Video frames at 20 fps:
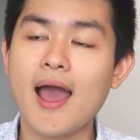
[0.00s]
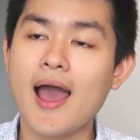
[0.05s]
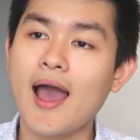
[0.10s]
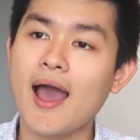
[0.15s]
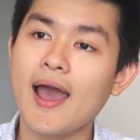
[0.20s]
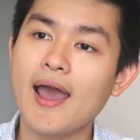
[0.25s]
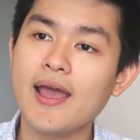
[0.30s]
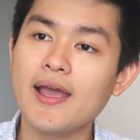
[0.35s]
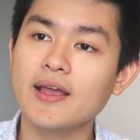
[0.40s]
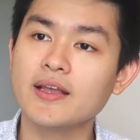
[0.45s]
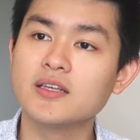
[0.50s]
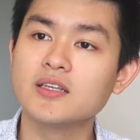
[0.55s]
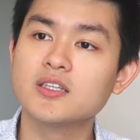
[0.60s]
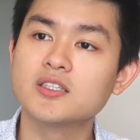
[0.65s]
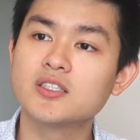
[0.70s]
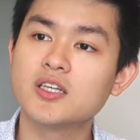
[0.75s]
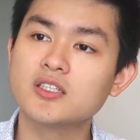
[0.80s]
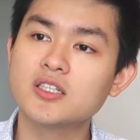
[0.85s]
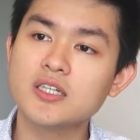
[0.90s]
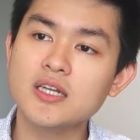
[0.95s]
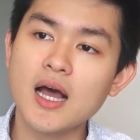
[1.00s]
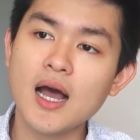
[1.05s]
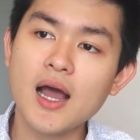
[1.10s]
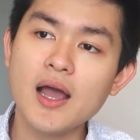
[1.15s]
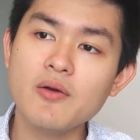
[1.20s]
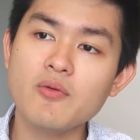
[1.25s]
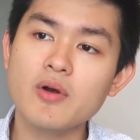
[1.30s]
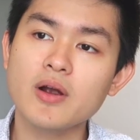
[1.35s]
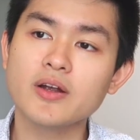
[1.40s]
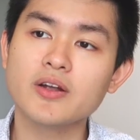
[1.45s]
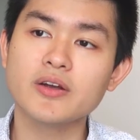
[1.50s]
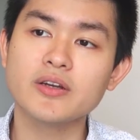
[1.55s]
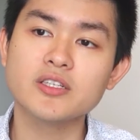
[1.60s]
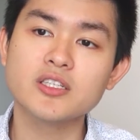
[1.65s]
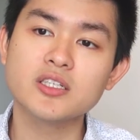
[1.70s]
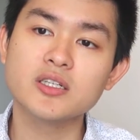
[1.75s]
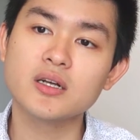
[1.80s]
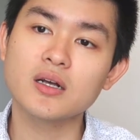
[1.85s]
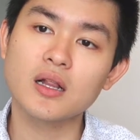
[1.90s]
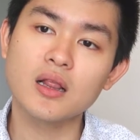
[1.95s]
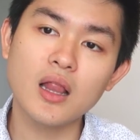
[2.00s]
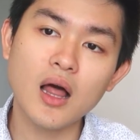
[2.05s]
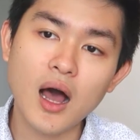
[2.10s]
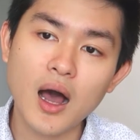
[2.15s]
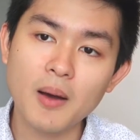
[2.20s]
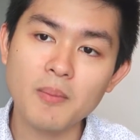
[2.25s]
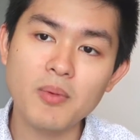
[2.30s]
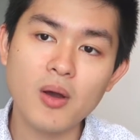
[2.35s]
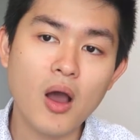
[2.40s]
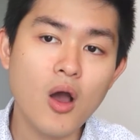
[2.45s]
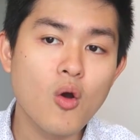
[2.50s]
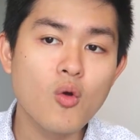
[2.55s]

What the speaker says: hey, so tonight we're going to the club.